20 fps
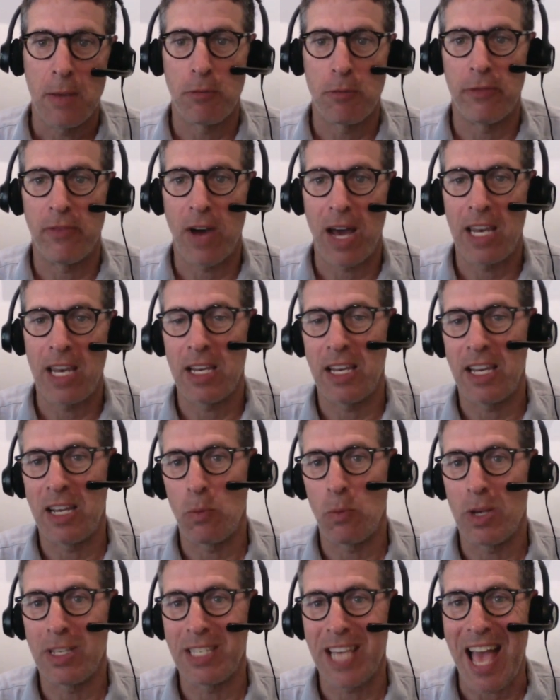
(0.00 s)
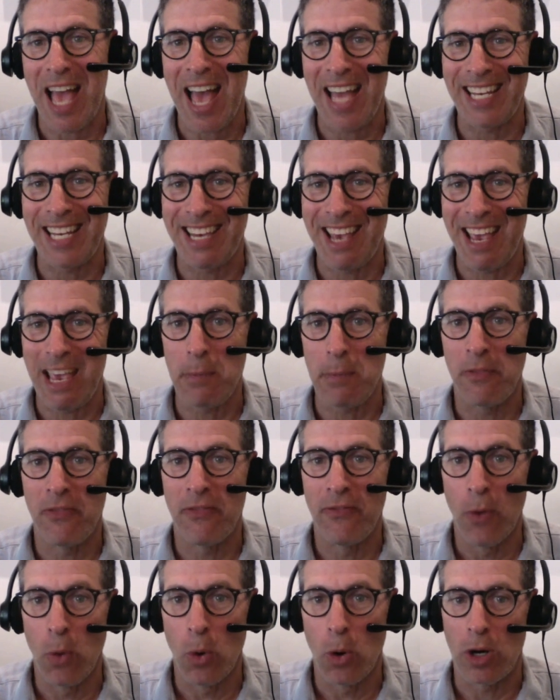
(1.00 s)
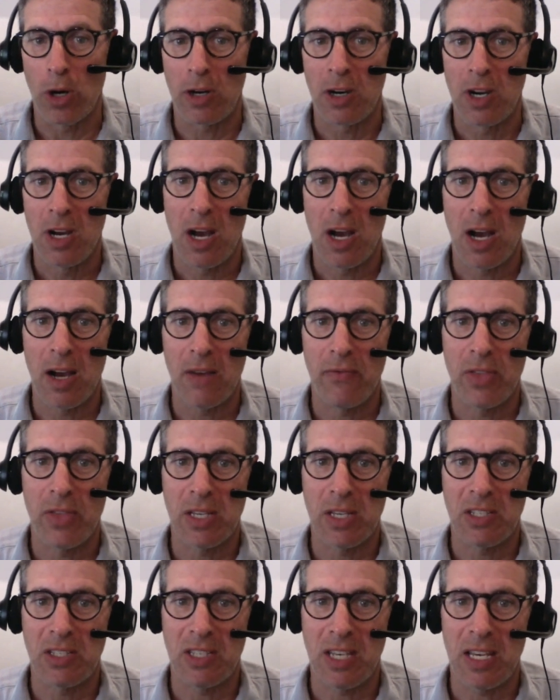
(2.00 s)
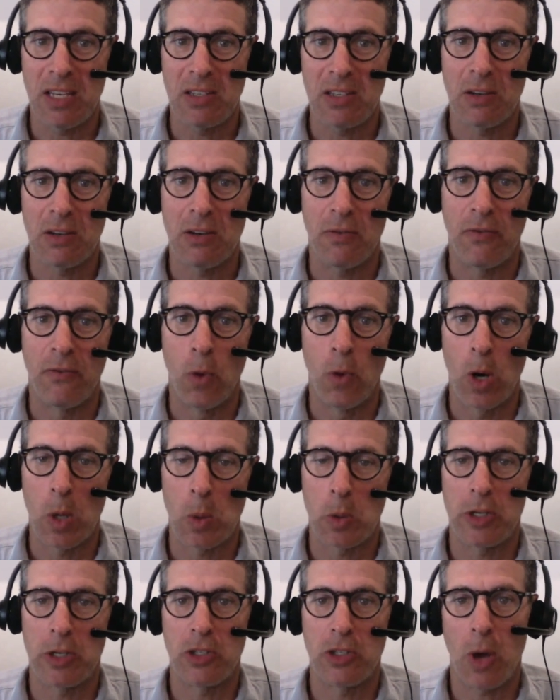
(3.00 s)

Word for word: provided it was at game four of the season forward.